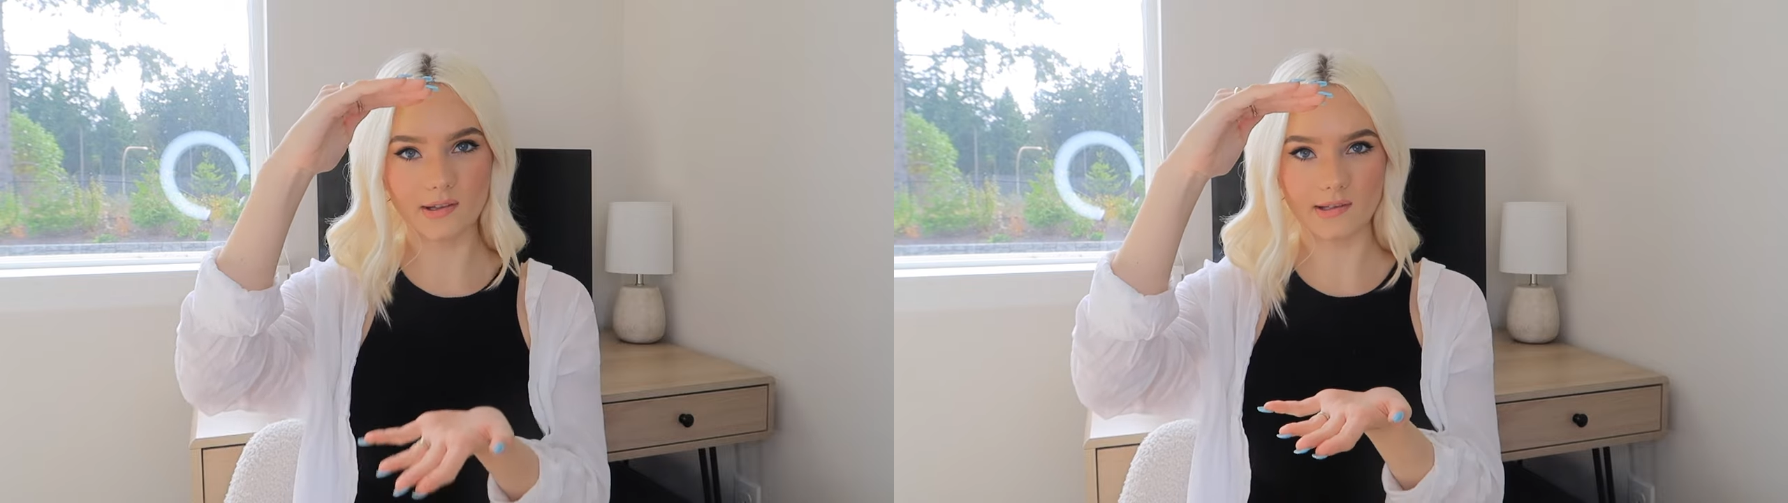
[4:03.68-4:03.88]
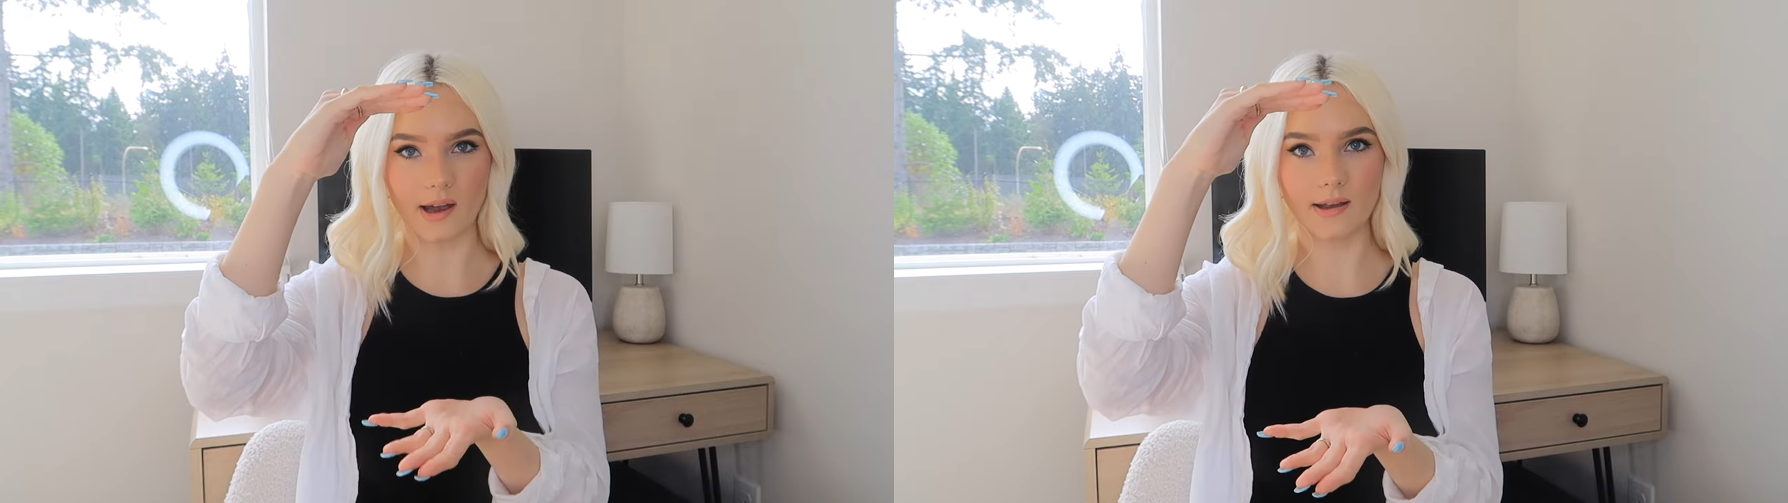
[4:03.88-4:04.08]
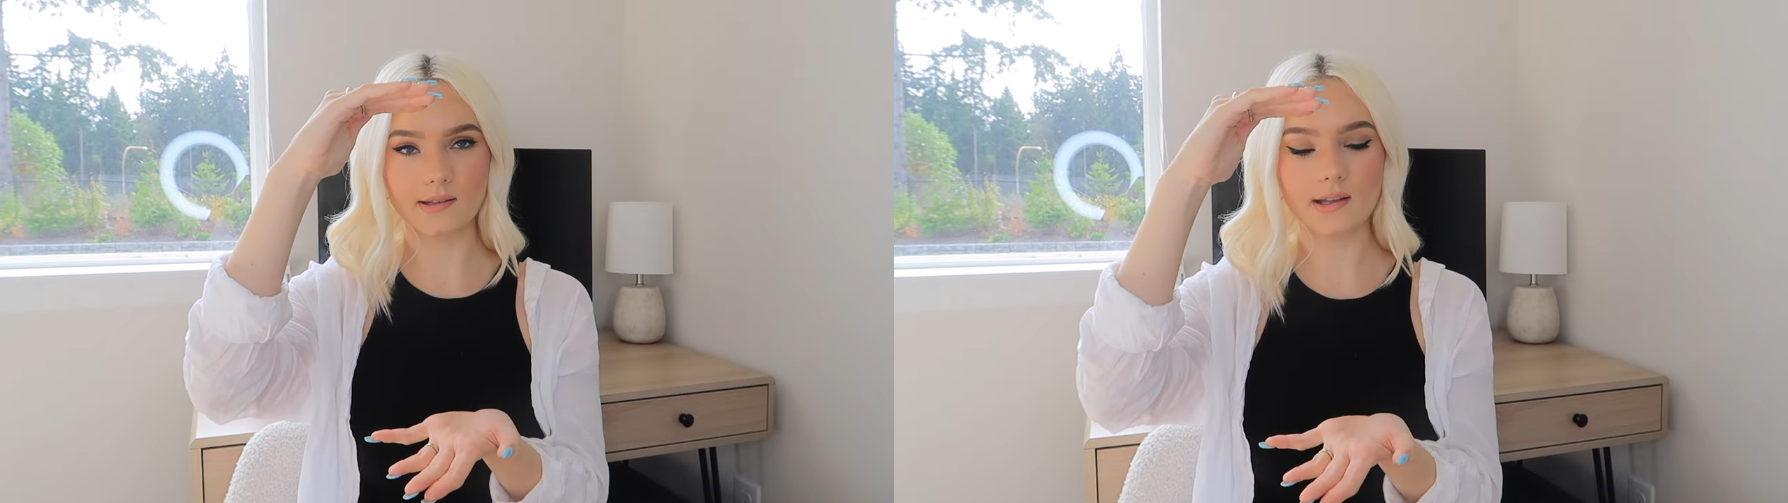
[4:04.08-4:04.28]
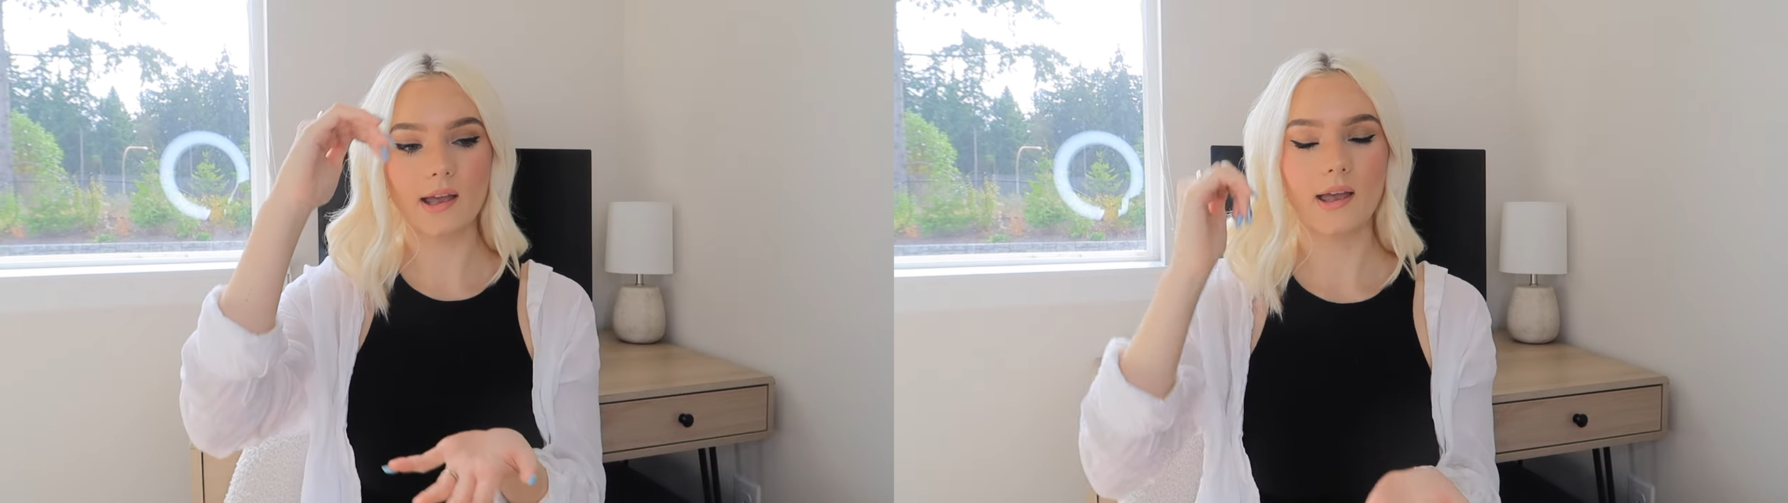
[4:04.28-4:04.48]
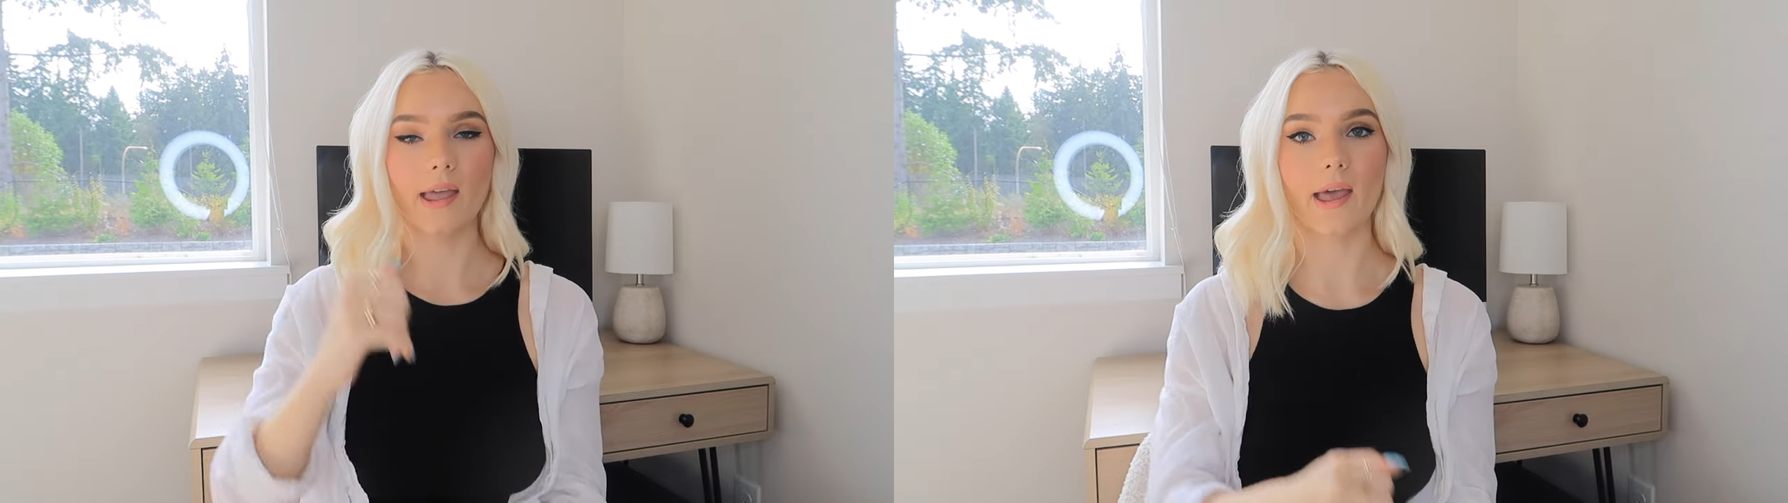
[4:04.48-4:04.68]
this size,
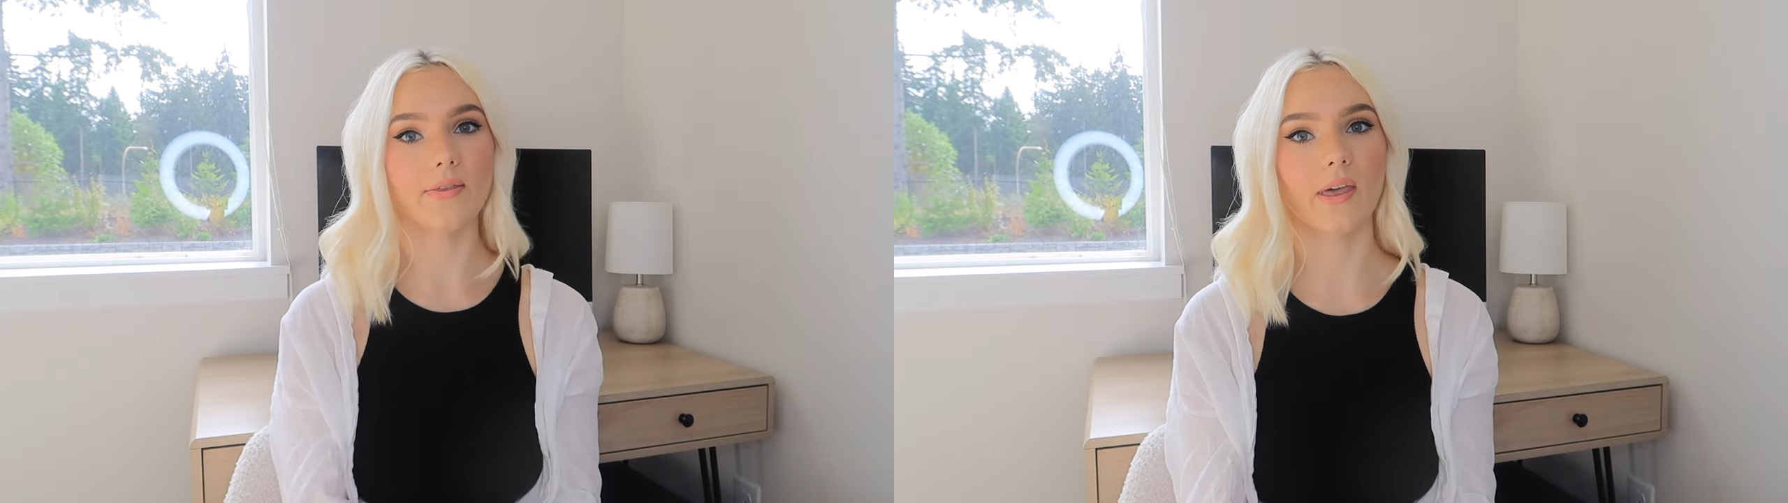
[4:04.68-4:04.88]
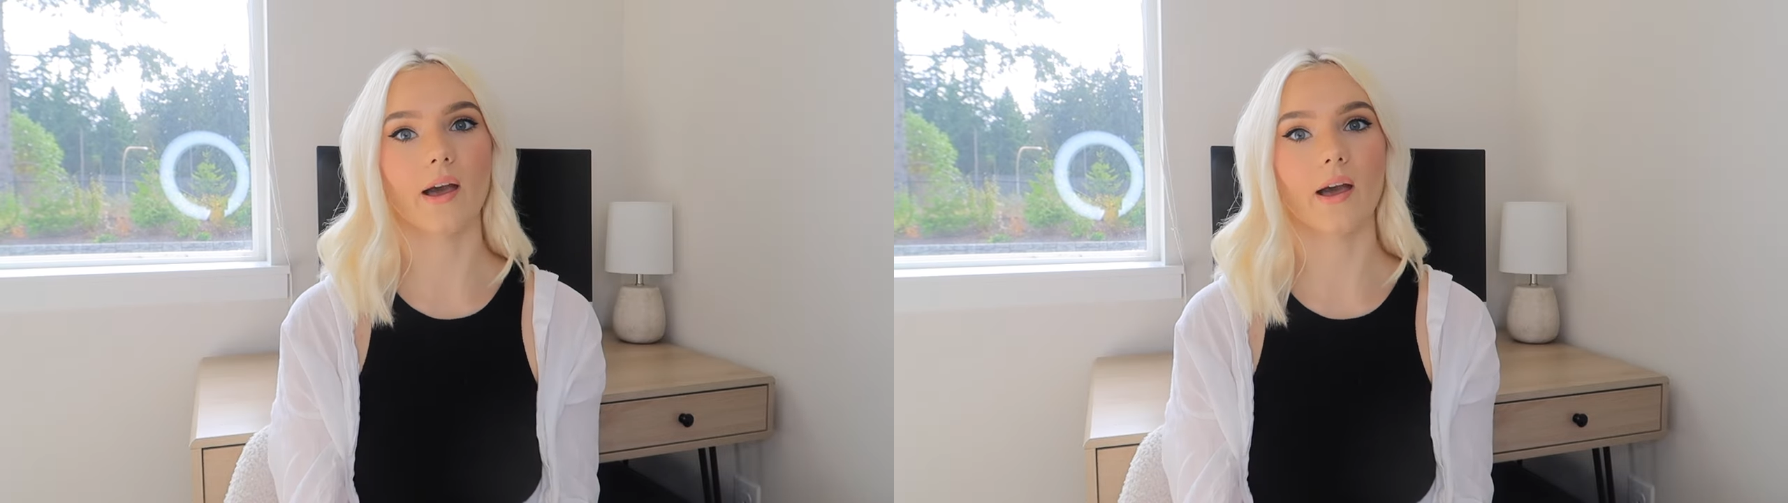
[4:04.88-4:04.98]
and